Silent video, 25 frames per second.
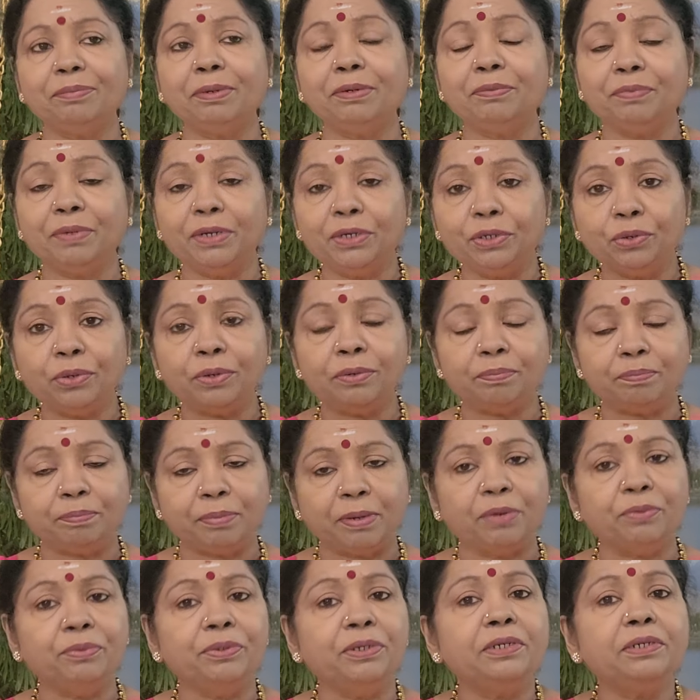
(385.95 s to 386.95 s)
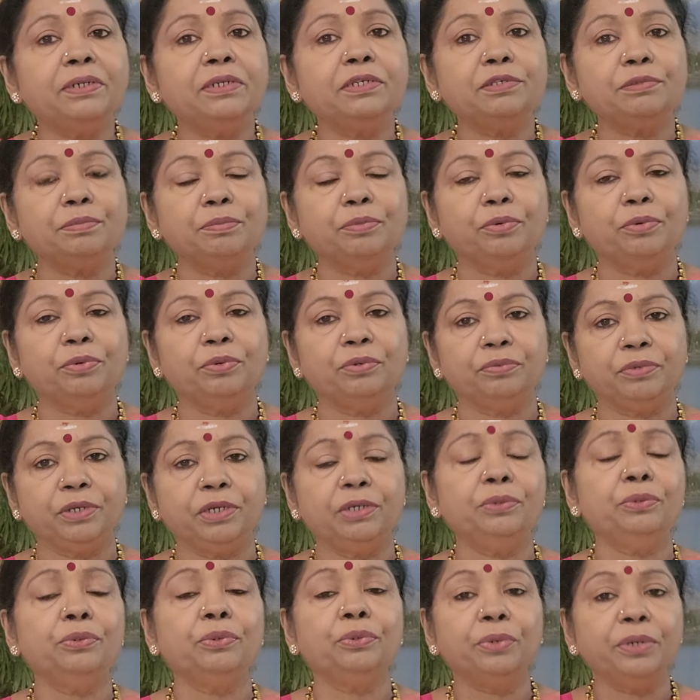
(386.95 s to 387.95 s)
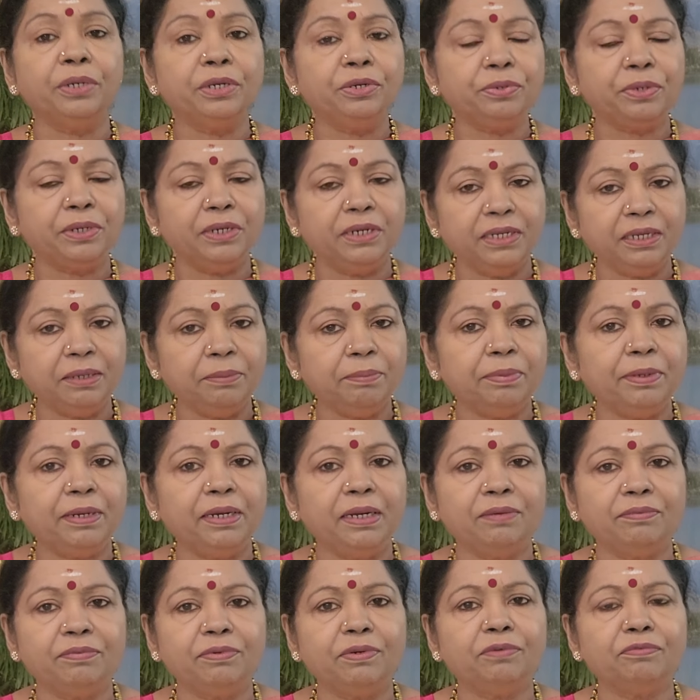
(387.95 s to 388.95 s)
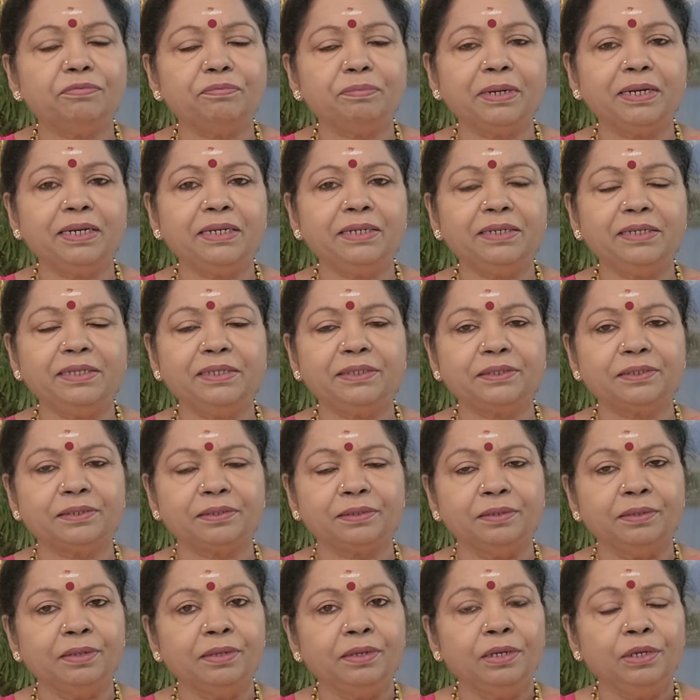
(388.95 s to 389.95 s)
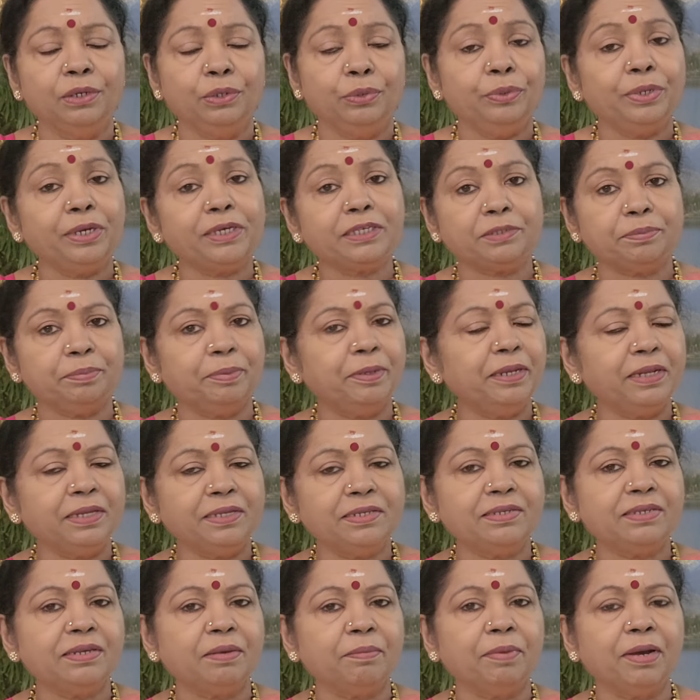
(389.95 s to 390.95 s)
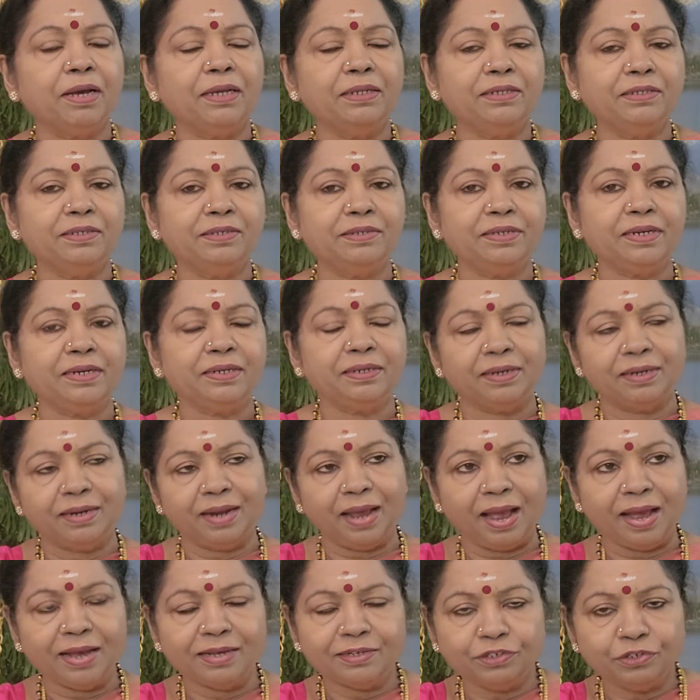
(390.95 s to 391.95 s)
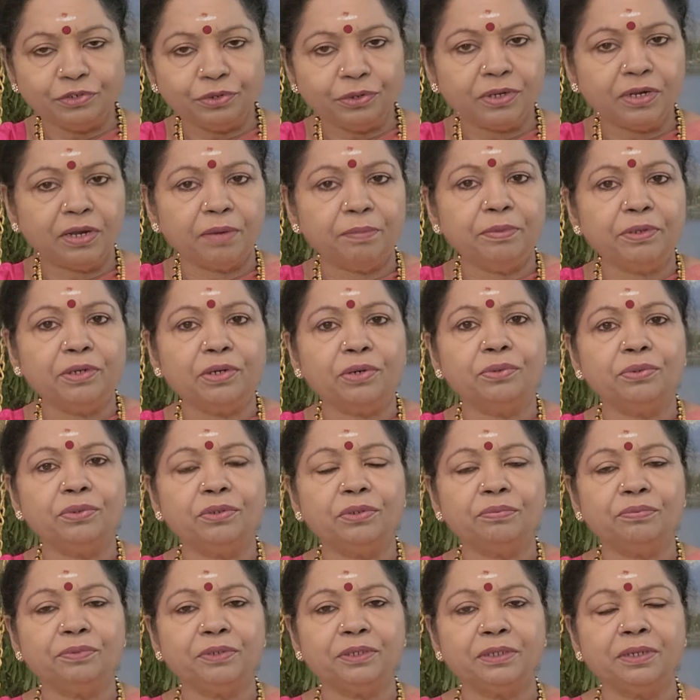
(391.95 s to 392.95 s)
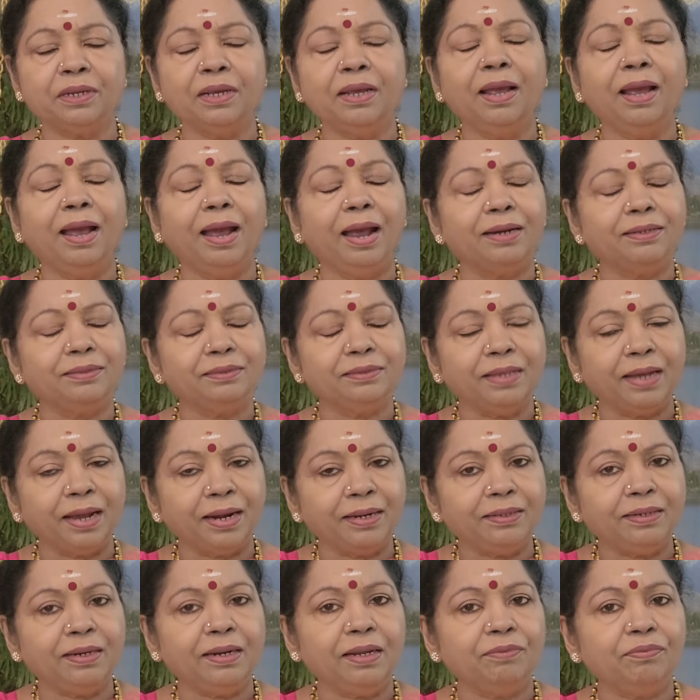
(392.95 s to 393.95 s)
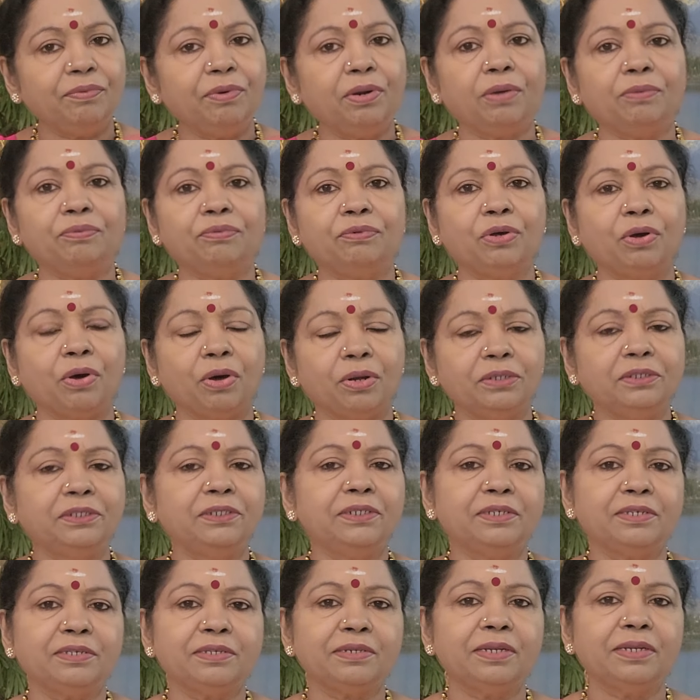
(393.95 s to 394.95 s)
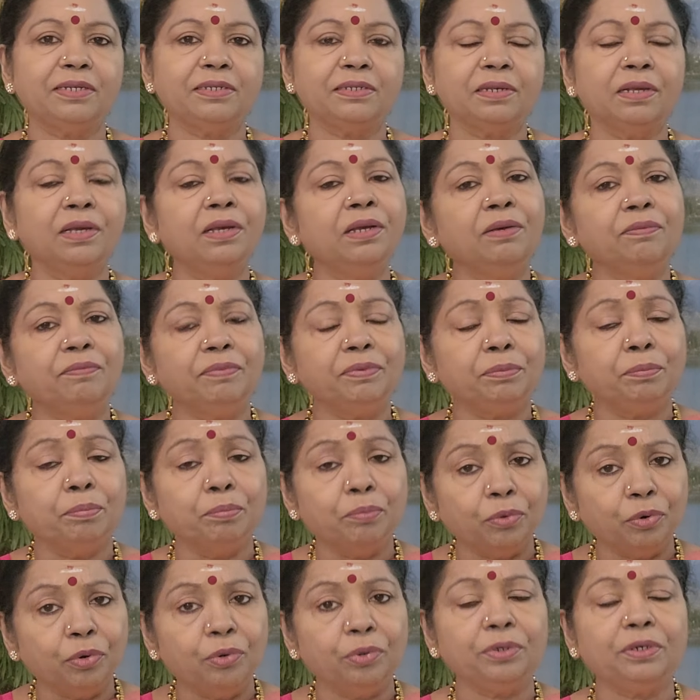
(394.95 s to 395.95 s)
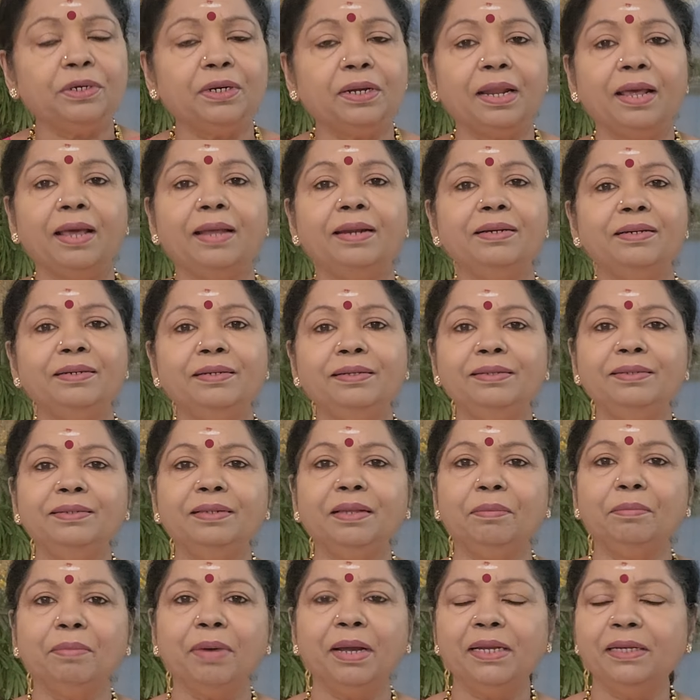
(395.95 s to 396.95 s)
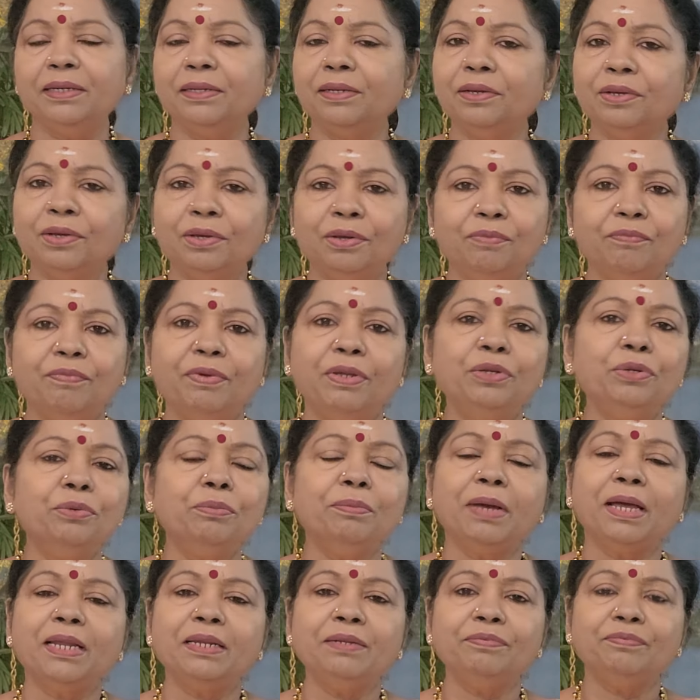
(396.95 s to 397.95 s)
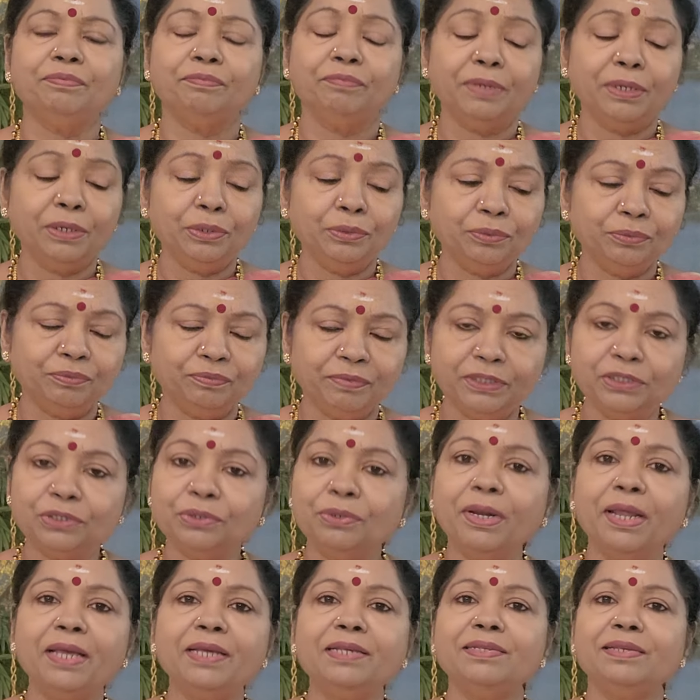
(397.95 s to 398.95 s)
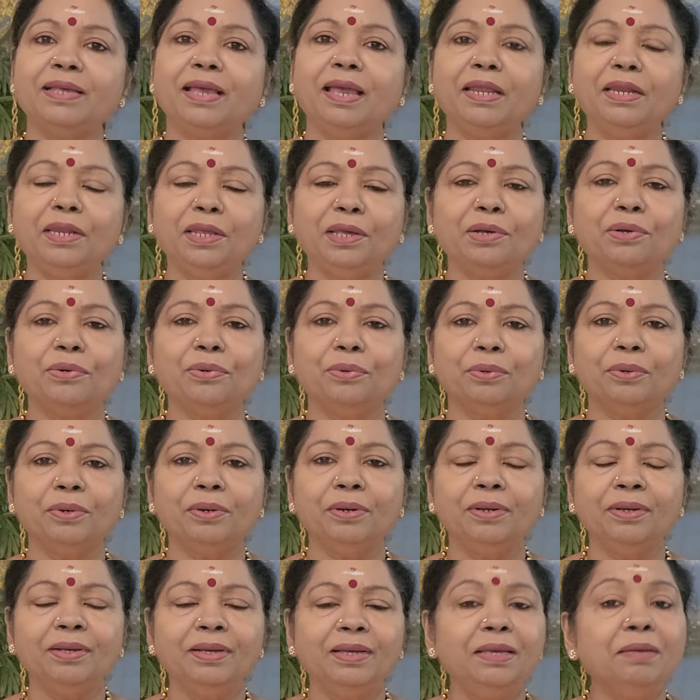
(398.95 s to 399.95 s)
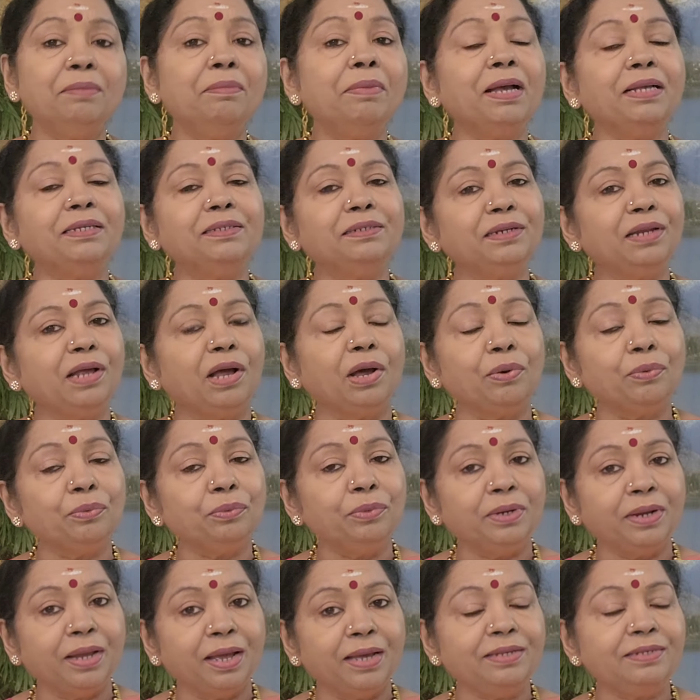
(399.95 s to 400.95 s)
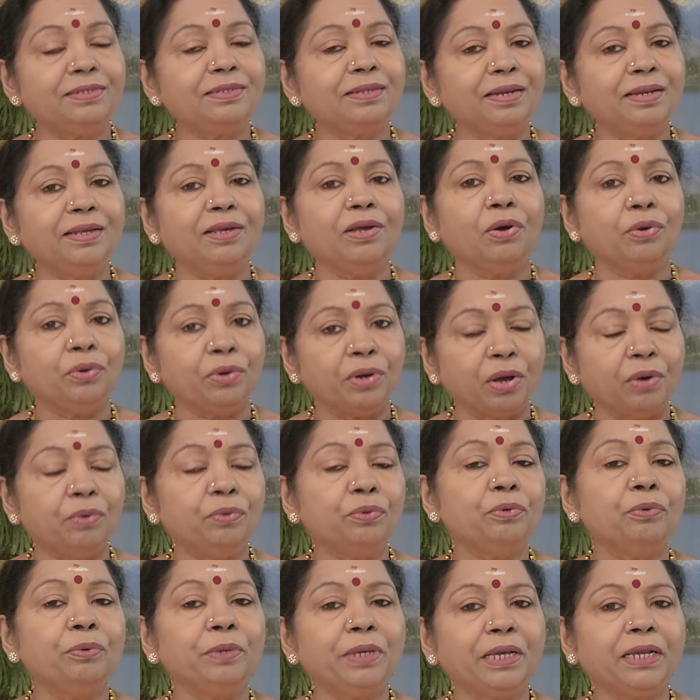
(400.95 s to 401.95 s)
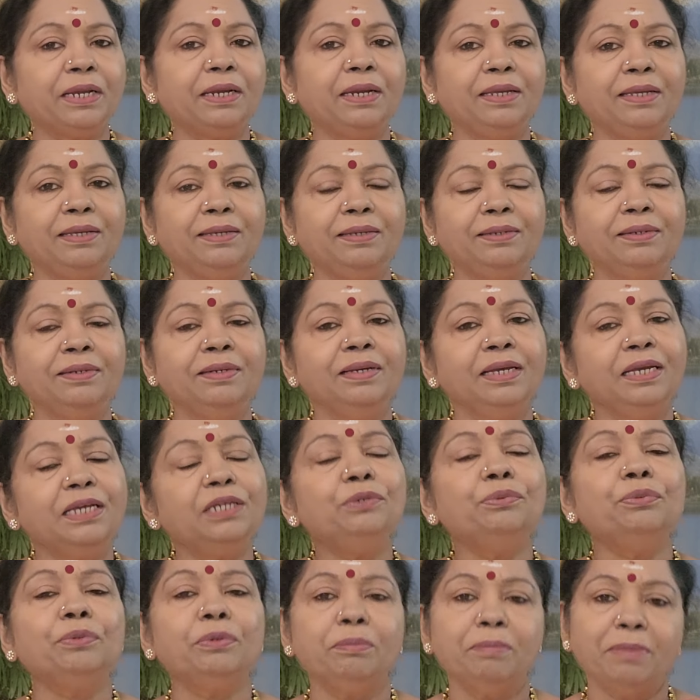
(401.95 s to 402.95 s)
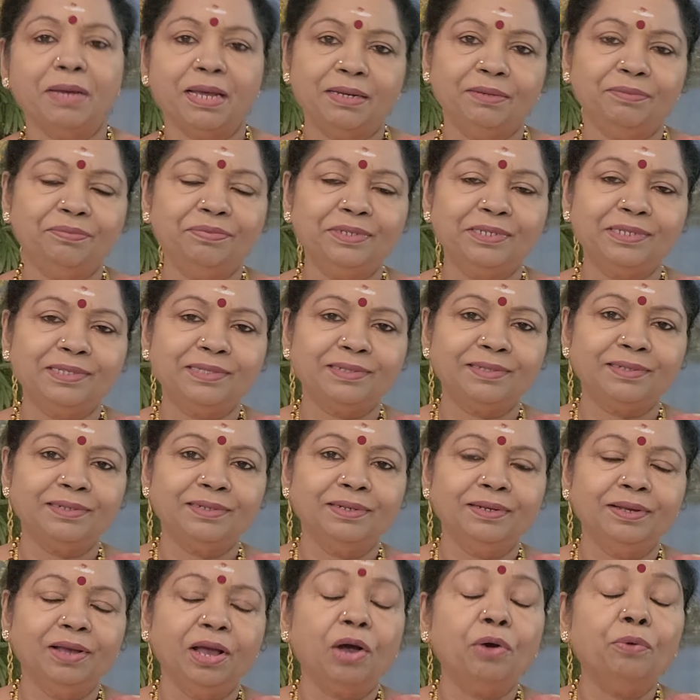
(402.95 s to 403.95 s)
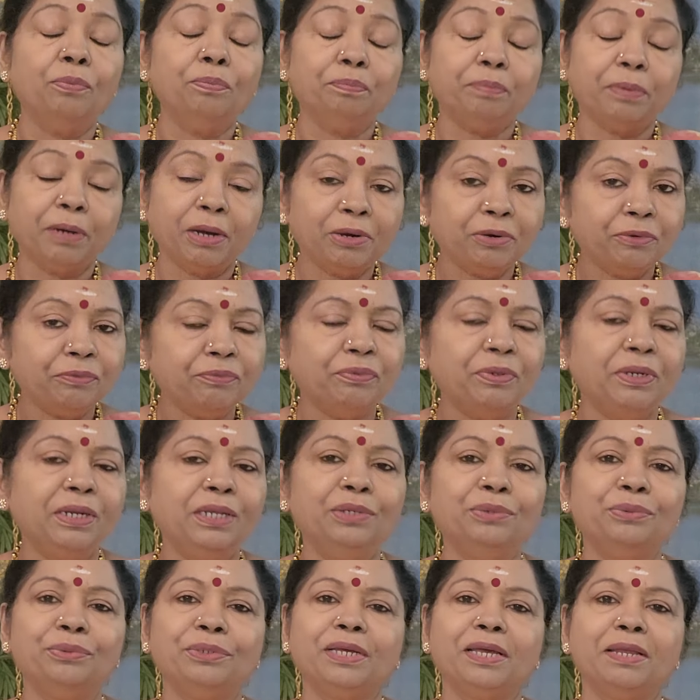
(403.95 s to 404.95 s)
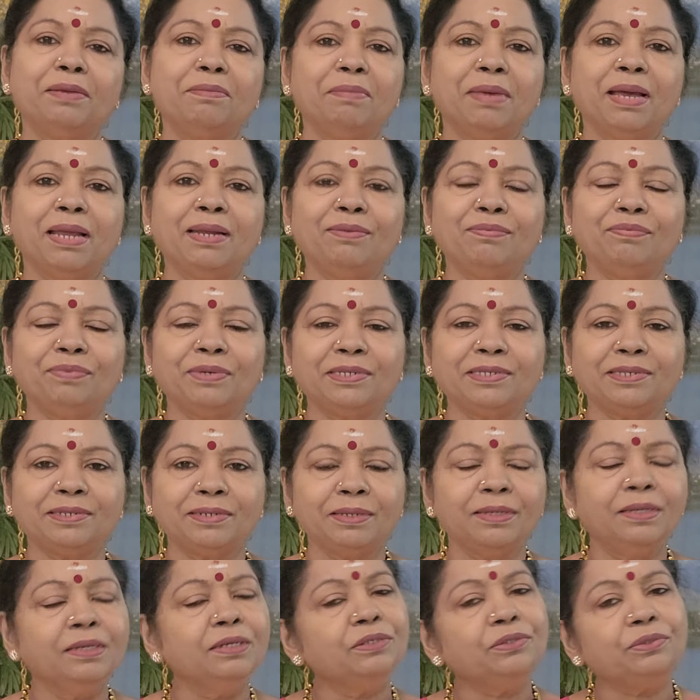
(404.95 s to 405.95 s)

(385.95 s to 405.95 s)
But when your power is more, when you go into a deeper level of meditation, you experience samadhi state, and as you're coming out of it, at that level of consciousness with more clarity in the mind, when you visualize any goal, imagine how nicely or how quickly it would manifest, how powerfully you can manifest.